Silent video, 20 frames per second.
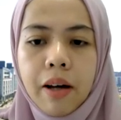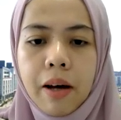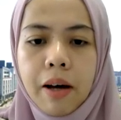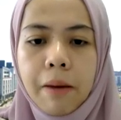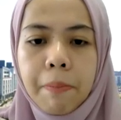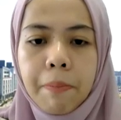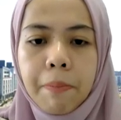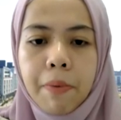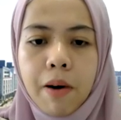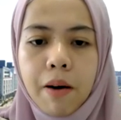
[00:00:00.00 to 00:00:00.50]
a
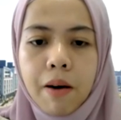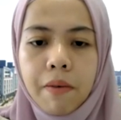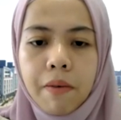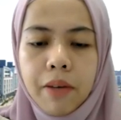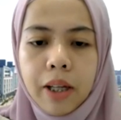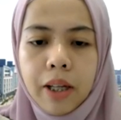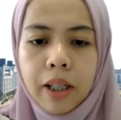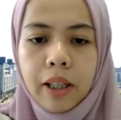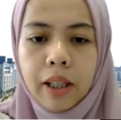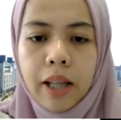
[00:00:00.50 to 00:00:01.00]

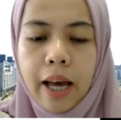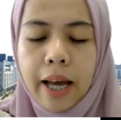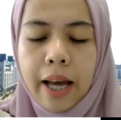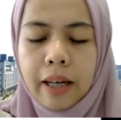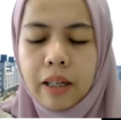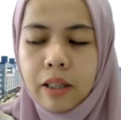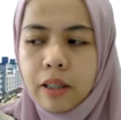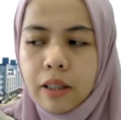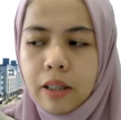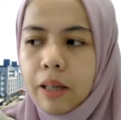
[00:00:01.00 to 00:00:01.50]
profit
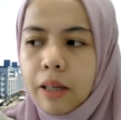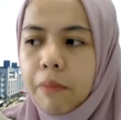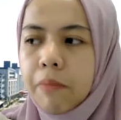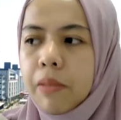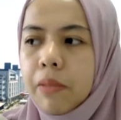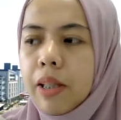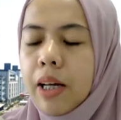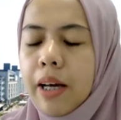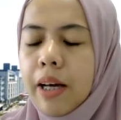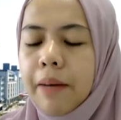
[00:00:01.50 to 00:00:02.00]
at the same
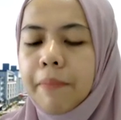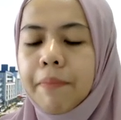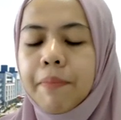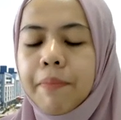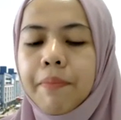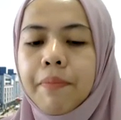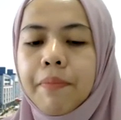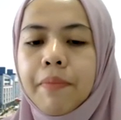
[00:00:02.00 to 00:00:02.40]
time.